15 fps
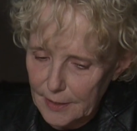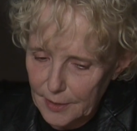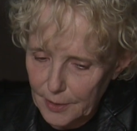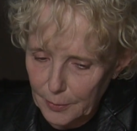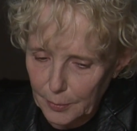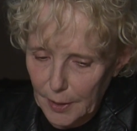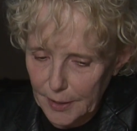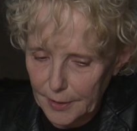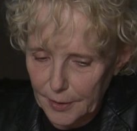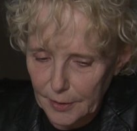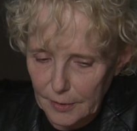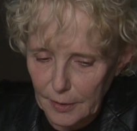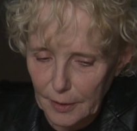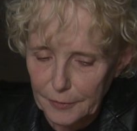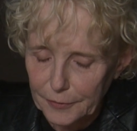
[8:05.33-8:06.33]
is a
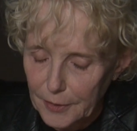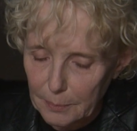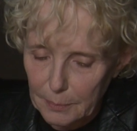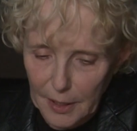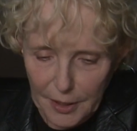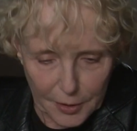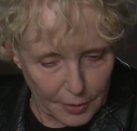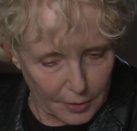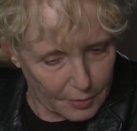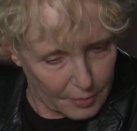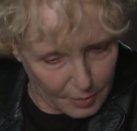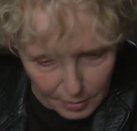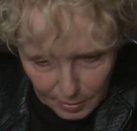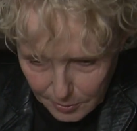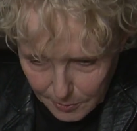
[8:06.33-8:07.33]
writer. A filmmaker,
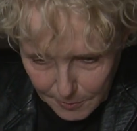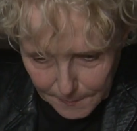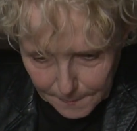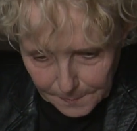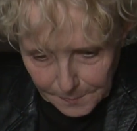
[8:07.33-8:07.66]
no,